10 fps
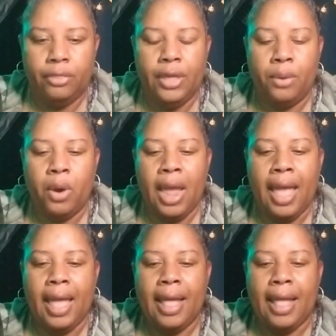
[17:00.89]
There
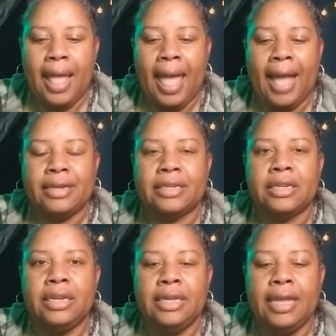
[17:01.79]
were
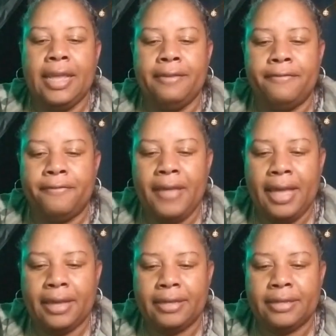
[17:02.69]
actually
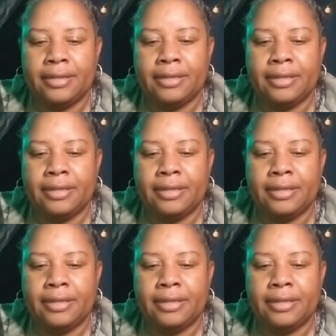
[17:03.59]
the